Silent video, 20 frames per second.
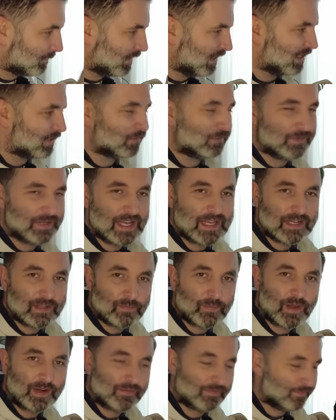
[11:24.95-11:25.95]
it
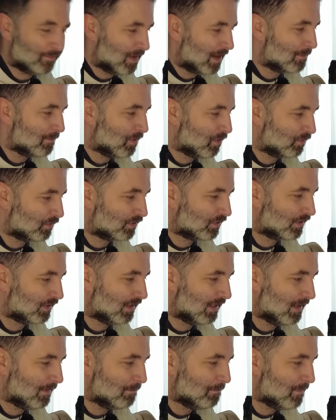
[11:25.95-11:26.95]
created one of my
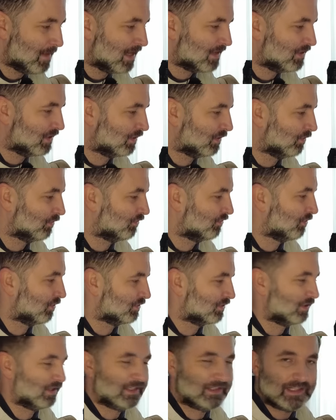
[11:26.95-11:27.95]
most magical
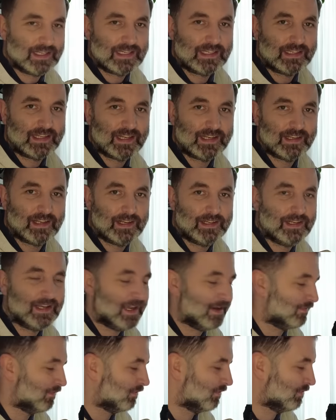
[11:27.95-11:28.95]
shots, I think, that I
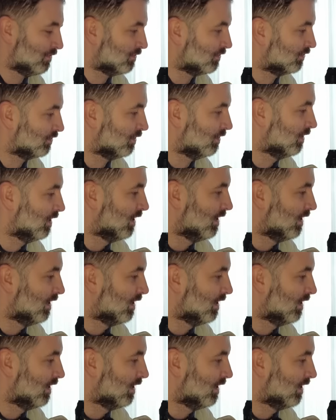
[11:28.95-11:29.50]
ever took. So